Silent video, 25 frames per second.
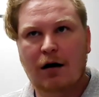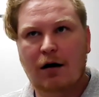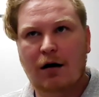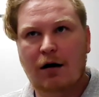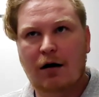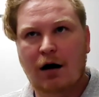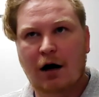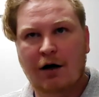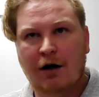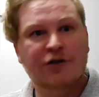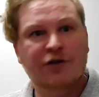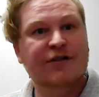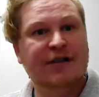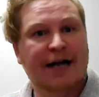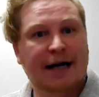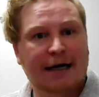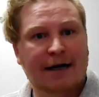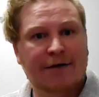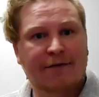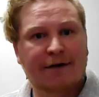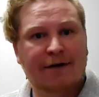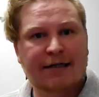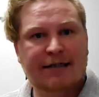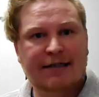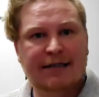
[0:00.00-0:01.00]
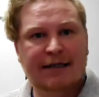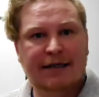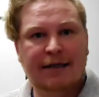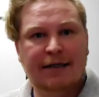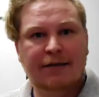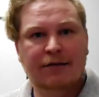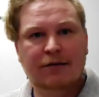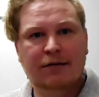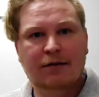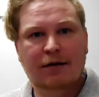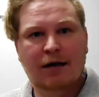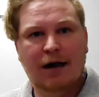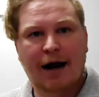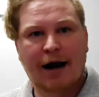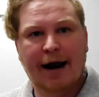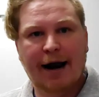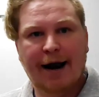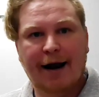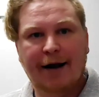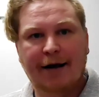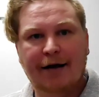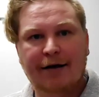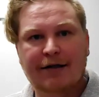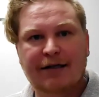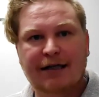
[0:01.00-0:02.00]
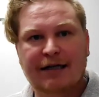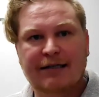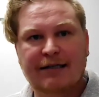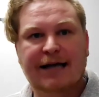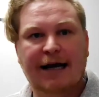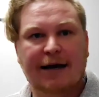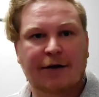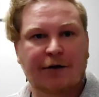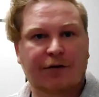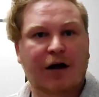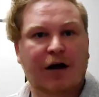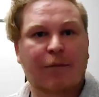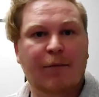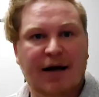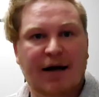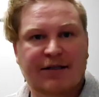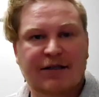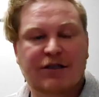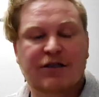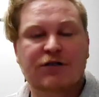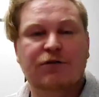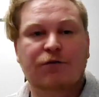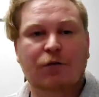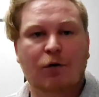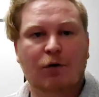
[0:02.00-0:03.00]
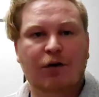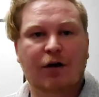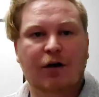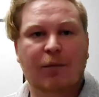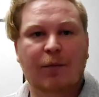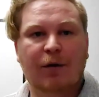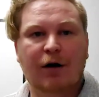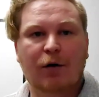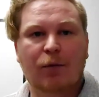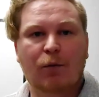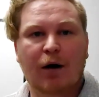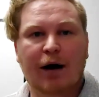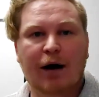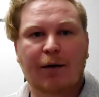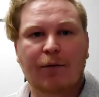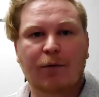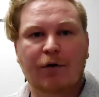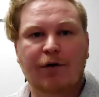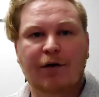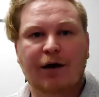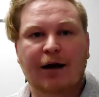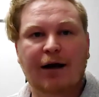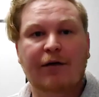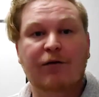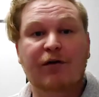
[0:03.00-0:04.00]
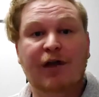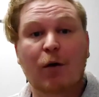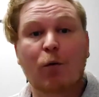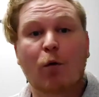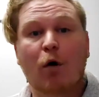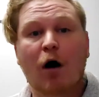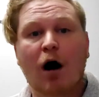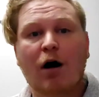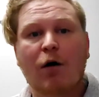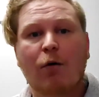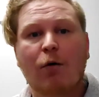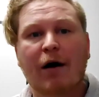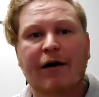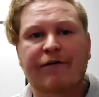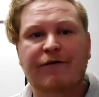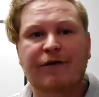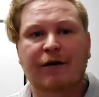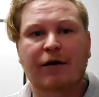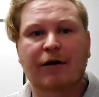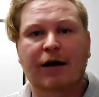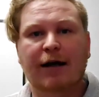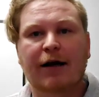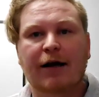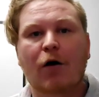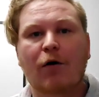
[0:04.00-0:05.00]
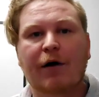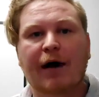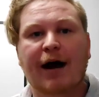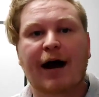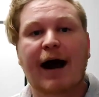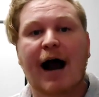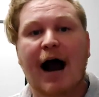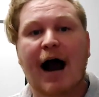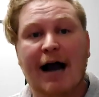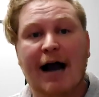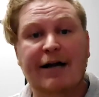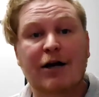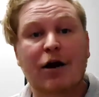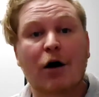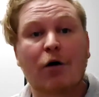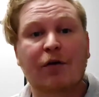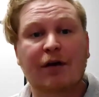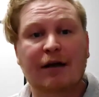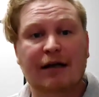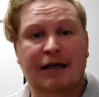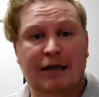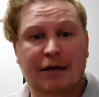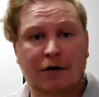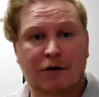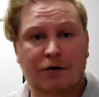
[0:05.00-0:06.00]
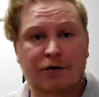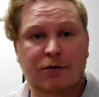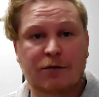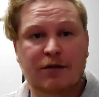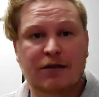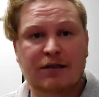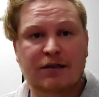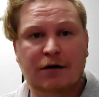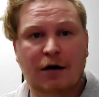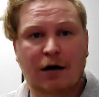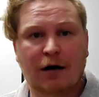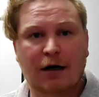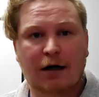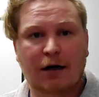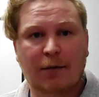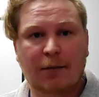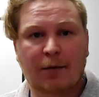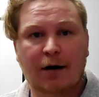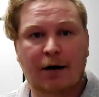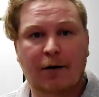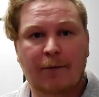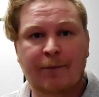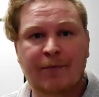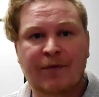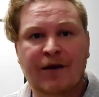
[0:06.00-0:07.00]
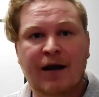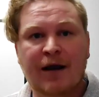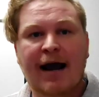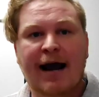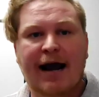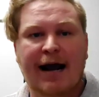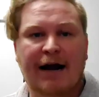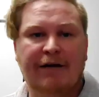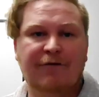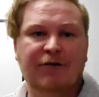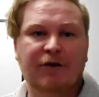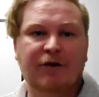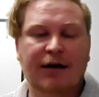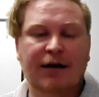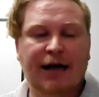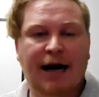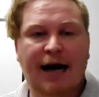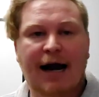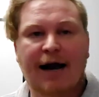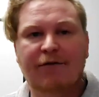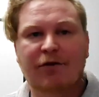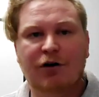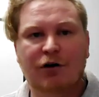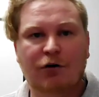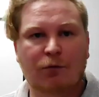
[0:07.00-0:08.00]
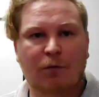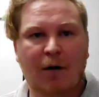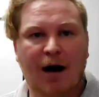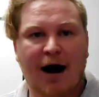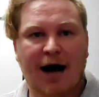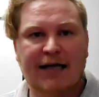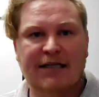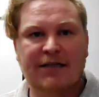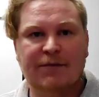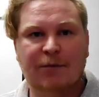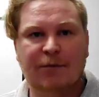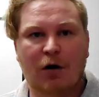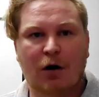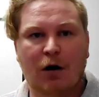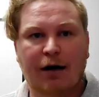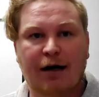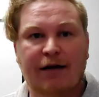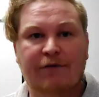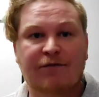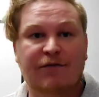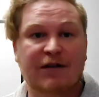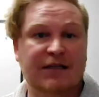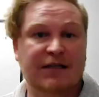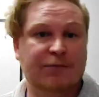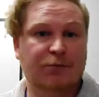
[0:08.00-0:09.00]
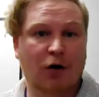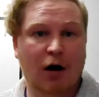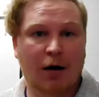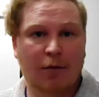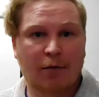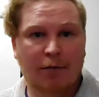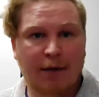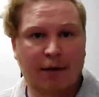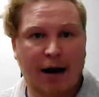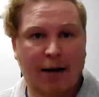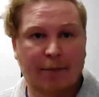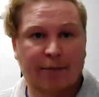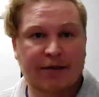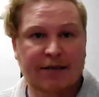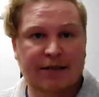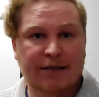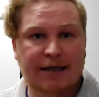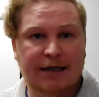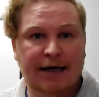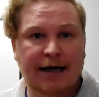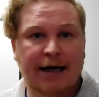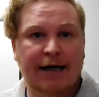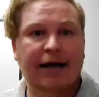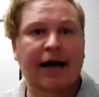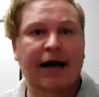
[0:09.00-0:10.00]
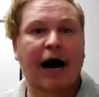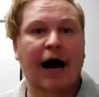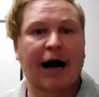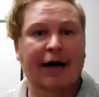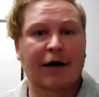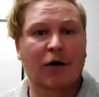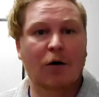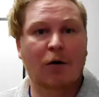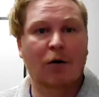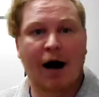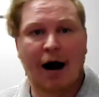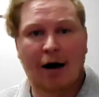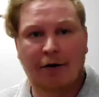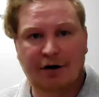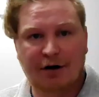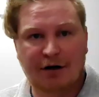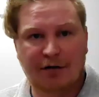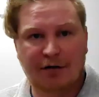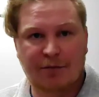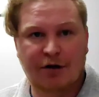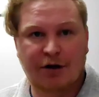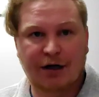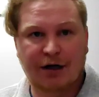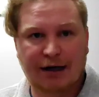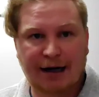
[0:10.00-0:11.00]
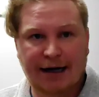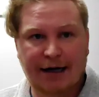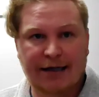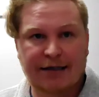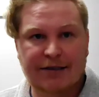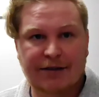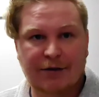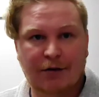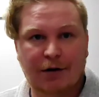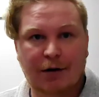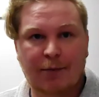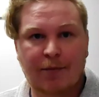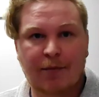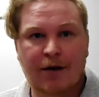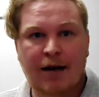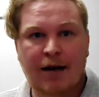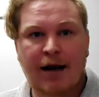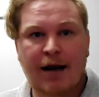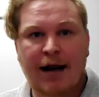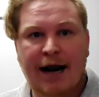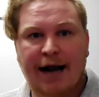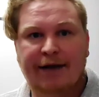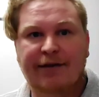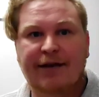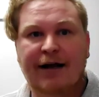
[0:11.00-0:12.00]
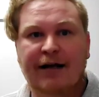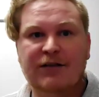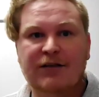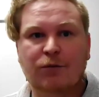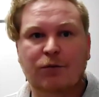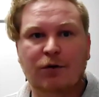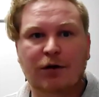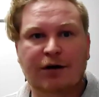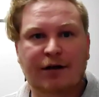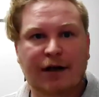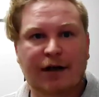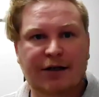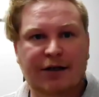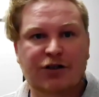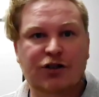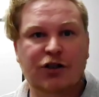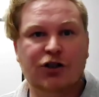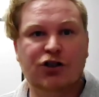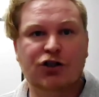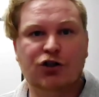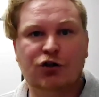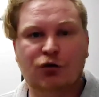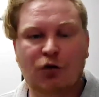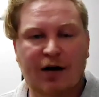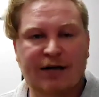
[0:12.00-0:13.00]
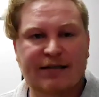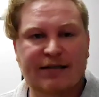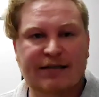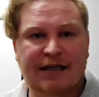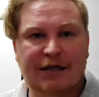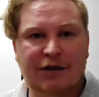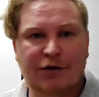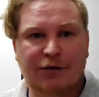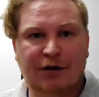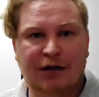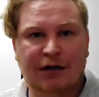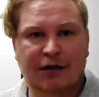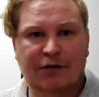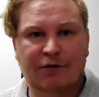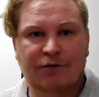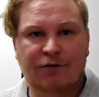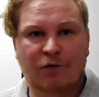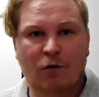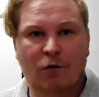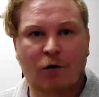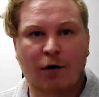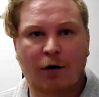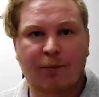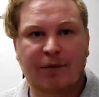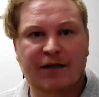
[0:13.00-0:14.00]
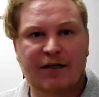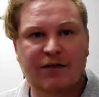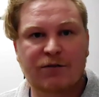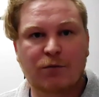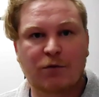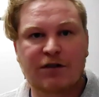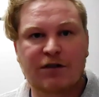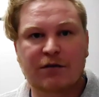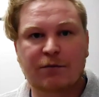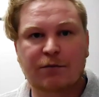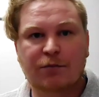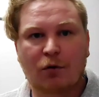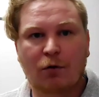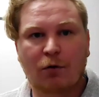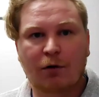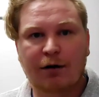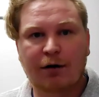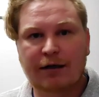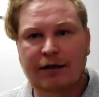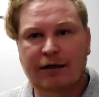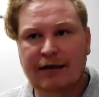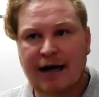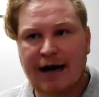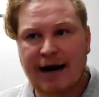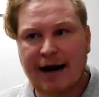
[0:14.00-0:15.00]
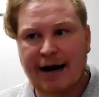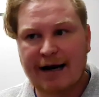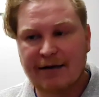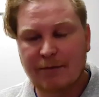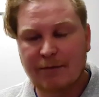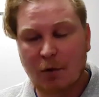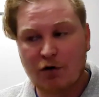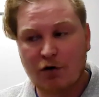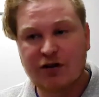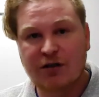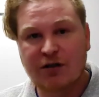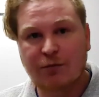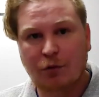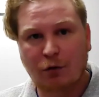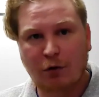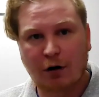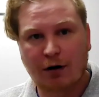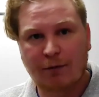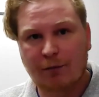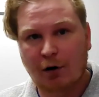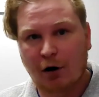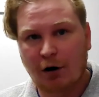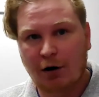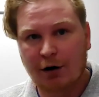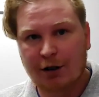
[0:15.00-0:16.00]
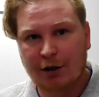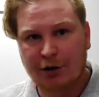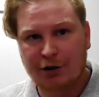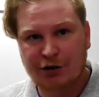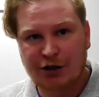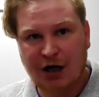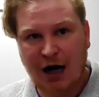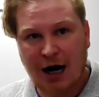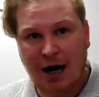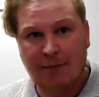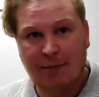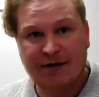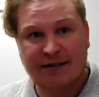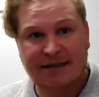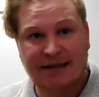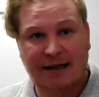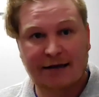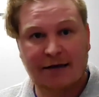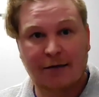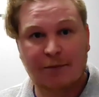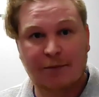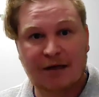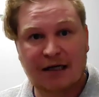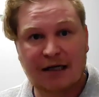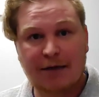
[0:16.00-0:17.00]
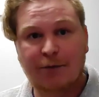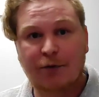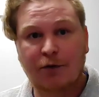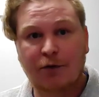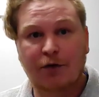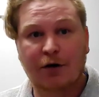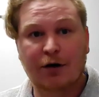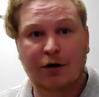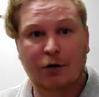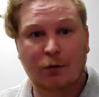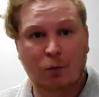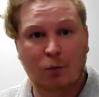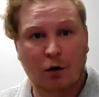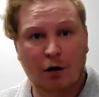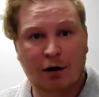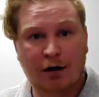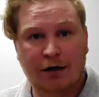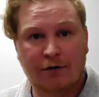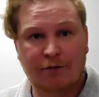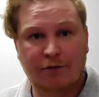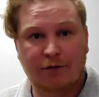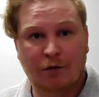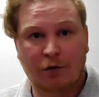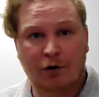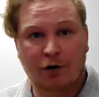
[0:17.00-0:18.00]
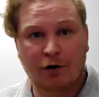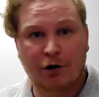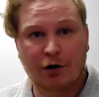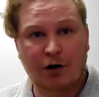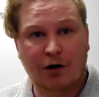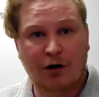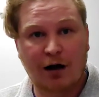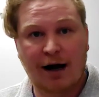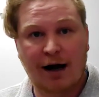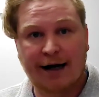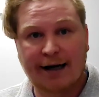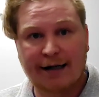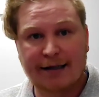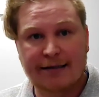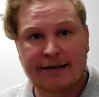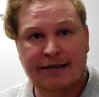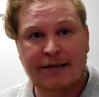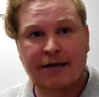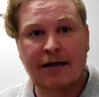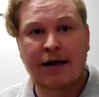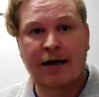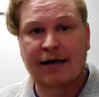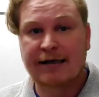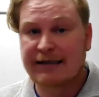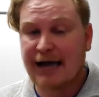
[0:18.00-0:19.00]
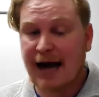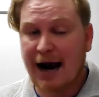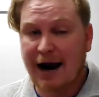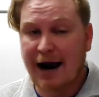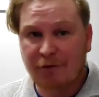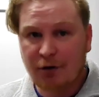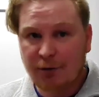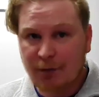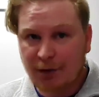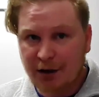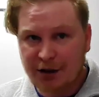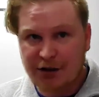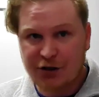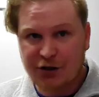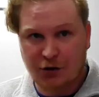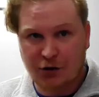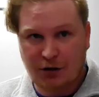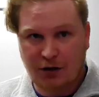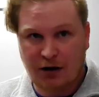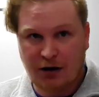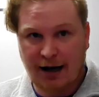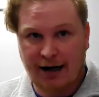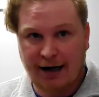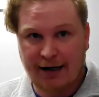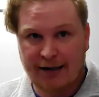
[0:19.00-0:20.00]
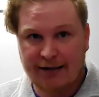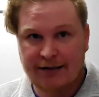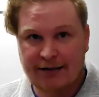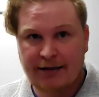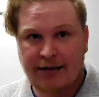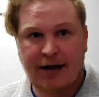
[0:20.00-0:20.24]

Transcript: understanding of IT and can tailor that message for them in a way where they walk away feeling like, okay, I know that he knows what he's talking about, and I feel like I have a grasp on if this problem happens again, I know how to communicate it to him. And that's really the trust that you need to form, because what's important, the most important part of your job is that the people that you're working for, your clients, because everybody's your client.